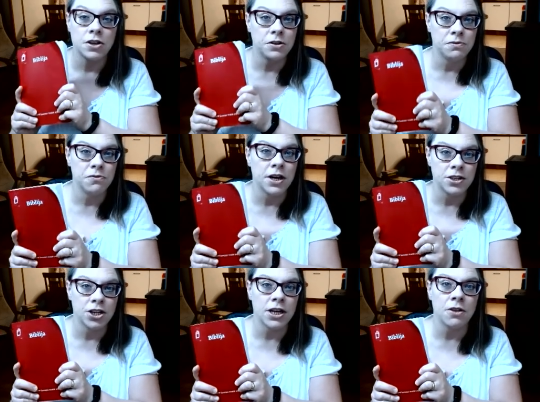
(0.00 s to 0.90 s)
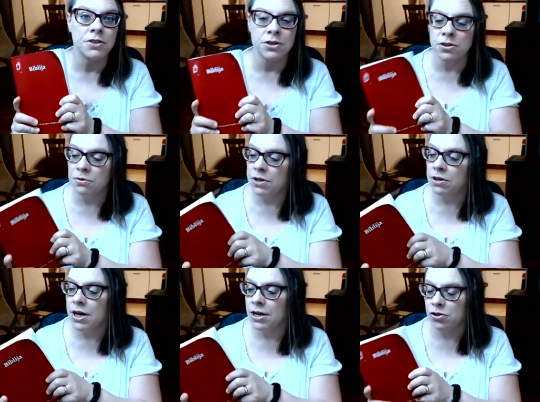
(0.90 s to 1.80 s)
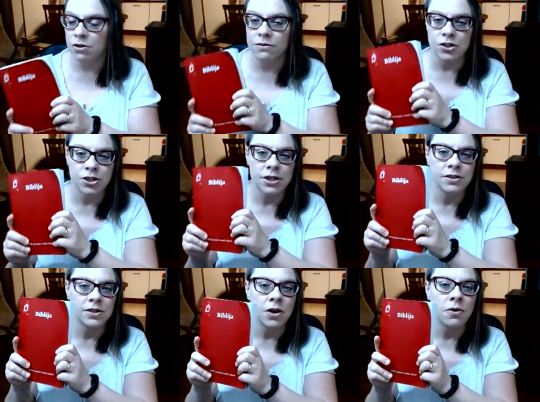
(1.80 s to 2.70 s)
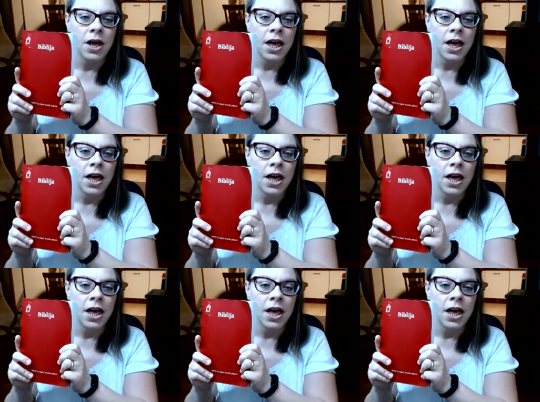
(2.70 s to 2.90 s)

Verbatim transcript: you'd want to check out the New International Version. So